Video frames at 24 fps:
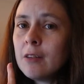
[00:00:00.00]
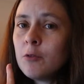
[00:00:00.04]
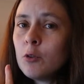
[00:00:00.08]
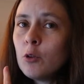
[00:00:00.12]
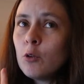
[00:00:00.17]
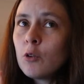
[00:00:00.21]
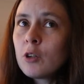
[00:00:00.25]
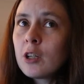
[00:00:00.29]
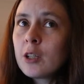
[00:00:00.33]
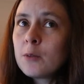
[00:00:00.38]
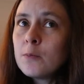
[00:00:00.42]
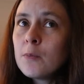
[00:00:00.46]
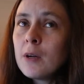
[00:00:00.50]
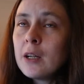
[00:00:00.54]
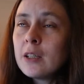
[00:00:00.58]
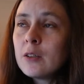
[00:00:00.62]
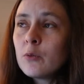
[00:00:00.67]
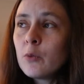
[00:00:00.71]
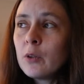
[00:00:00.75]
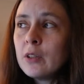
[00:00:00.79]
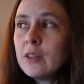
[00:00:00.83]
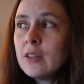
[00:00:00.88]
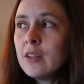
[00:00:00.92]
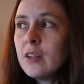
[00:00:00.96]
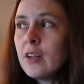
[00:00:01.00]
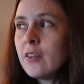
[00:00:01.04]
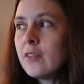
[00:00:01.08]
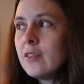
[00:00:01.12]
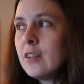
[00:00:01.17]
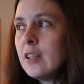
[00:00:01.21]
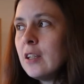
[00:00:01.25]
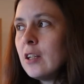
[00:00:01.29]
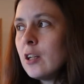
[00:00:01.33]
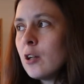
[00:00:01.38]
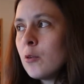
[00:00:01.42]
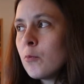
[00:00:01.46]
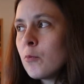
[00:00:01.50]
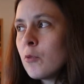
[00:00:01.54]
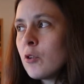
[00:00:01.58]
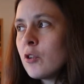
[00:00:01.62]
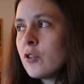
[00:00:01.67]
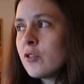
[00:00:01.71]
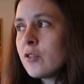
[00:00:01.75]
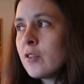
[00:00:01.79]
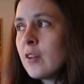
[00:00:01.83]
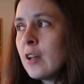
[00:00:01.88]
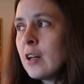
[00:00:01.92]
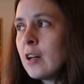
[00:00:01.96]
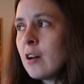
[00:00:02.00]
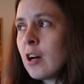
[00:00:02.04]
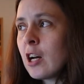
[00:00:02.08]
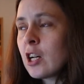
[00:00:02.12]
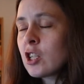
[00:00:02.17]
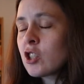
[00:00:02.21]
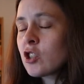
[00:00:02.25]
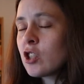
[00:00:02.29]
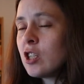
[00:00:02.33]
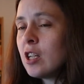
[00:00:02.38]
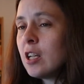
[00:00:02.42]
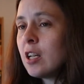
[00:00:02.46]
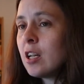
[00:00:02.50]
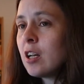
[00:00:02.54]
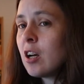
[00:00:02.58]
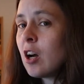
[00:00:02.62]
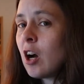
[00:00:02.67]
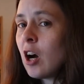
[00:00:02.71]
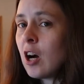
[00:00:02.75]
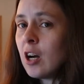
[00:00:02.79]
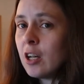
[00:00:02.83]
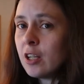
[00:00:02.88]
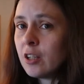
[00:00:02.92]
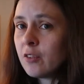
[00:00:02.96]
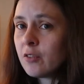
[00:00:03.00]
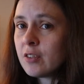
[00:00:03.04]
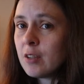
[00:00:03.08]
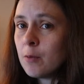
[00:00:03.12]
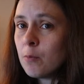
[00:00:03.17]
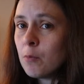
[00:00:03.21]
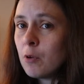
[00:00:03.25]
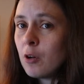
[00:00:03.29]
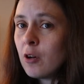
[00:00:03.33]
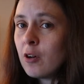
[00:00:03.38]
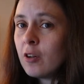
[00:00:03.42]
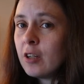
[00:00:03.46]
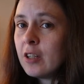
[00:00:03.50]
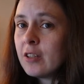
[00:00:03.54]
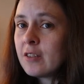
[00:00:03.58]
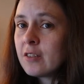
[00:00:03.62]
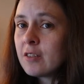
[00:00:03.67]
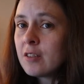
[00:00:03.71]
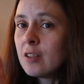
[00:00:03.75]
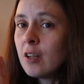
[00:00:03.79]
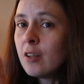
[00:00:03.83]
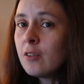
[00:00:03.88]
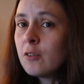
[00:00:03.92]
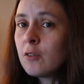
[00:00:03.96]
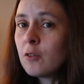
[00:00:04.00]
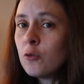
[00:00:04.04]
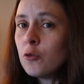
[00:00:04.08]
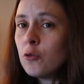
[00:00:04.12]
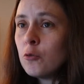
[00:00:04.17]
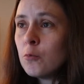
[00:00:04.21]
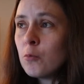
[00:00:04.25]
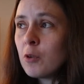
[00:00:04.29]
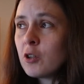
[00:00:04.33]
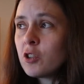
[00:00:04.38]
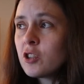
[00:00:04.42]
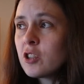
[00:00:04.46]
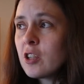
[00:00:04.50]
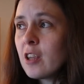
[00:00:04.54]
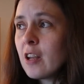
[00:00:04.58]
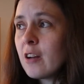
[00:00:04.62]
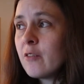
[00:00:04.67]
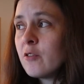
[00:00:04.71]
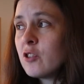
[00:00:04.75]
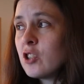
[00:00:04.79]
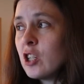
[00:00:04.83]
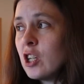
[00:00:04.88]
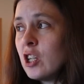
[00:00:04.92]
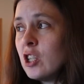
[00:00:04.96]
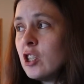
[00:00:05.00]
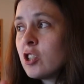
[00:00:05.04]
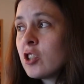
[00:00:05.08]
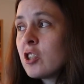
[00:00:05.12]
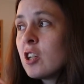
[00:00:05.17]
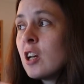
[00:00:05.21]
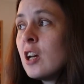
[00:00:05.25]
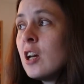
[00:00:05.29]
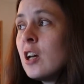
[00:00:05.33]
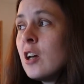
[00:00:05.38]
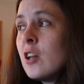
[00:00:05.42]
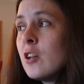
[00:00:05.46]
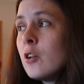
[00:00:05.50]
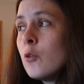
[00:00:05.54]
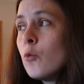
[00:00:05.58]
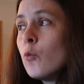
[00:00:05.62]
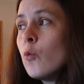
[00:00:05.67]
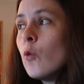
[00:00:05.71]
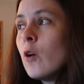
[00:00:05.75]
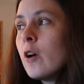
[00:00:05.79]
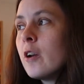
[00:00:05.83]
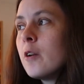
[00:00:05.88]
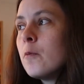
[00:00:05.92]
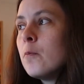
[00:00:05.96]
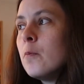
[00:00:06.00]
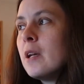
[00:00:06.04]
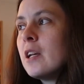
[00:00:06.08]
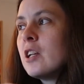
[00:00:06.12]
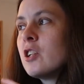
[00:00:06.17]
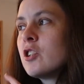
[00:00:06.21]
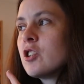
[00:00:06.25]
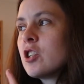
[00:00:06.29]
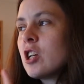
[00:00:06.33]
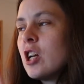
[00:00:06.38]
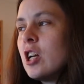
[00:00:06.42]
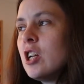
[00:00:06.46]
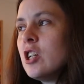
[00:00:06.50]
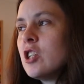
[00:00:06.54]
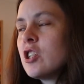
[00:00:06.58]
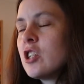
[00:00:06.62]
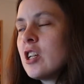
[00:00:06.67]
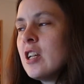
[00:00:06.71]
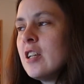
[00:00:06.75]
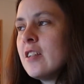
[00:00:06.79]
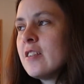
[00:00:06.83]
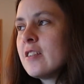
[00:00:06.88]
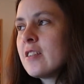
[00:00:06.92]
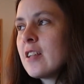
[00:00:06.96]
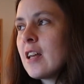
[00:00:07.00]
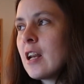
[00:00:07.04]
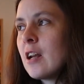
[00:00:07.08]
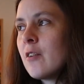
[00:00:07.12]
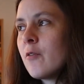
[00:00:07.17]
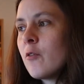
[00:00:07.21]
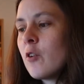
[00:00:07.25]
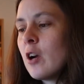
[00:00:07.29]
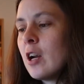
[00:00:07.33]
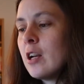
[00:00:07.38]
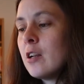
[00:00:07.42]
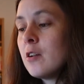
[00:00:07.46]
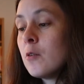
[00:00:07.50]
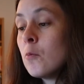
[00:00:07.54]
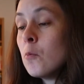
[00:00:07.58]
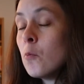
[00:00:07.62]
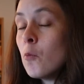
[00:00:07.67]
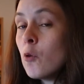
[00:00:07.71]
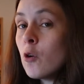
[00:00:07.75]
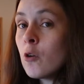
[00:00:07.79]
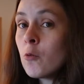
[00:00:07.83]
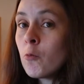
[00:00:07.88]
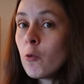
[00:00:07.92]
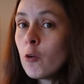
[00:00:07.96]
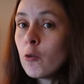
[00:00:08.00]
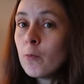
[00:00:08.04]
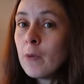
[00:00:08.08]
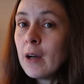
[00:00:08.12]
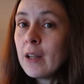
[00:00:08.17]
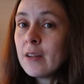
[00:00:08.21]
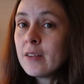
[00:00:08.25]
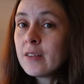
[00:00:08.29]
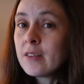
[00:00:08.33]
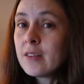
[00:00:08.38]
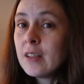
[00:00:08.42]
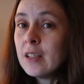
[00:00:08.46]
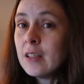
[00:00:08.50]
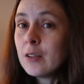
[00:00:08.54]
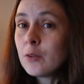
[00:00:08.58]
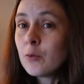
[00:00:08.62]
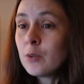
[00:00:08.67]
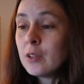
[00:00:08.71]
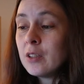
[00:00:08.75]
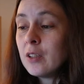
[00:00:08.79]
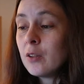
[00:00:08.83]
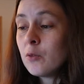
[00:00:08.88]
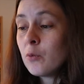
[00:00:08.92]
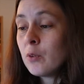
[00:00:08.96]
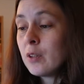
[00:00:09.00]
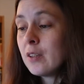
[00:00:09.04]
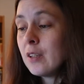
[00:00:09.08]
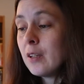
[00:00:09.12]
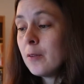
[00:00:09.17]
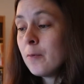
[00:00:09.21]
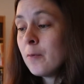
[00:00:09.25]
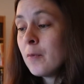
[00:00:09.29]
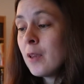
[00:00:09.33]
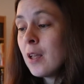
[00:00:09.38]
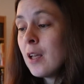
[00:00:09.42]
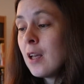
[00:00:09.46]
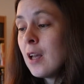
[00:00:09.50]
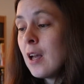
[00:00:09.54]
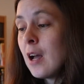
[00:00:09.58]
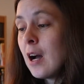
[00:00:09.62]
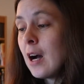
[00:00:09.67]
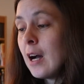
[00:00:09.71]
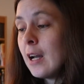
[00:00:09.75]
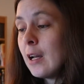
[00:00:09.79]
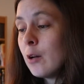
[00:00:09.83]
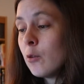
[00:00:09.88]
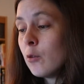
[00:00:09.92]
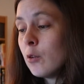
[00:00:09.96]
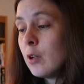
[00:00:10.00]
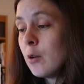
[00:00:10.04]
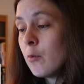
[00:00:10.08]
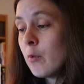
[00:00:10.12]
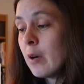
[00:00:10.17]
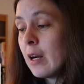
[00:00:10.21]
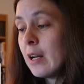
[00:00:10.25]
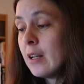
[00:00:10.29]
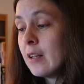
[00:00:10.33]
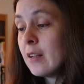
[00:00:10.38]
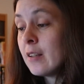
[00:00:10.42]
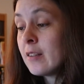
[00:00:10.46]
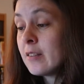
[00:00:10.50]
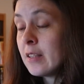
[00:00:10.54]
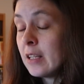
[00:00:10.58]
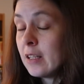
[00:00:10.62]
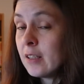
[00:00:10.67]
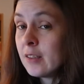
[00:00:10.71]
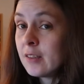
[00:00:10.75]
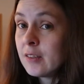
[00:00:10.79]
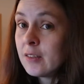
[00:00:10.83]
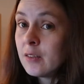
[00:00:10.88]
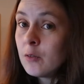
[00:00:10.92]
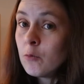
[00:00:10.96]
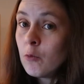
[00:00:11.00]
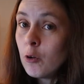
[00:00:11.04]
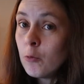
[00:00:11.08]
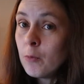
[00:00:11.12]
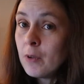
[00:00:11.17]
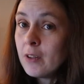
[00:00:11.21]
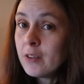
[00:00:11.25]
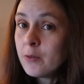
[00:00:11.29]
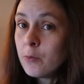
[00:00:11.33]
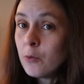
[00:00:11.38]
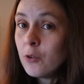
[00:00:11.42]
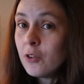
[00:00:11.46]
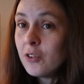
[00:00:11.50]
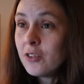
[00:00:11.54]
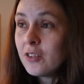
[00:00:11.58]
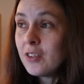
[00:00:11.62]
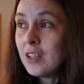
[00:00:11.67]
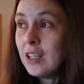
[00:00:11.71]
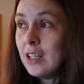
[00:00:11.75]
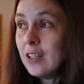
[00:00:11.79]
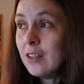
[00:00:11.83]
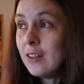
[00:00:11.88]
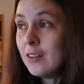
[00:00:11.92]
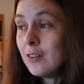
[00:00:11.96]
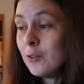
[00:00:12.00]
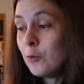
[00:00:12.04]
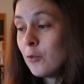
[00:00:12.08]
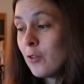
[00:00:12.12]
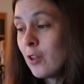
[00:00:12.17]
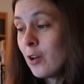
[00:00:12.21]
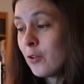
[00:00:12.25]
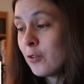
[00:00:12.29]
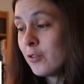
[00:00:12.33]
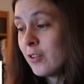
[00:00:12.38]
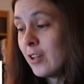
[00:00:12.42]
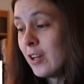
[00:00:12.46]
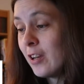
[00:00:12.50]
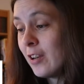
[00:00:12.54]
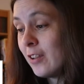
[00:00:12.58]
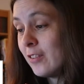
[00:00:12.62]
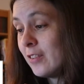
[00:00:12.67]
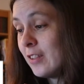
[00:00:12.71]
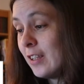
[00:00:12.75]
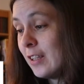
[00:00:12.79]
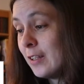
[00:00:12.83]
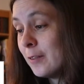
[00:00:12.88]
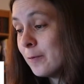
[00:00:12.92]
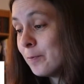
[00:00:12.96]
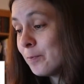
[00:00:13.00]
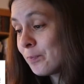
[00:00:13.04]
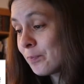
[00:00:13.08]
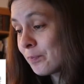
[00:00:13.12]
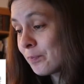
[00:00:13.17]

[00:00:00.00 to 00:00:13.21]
if you look at my 2019 numbers, they are actually kind of similar. It's not too much that I've changed. The one big change is that I've read more romance in 2020. I only read 6 romance books in 2019.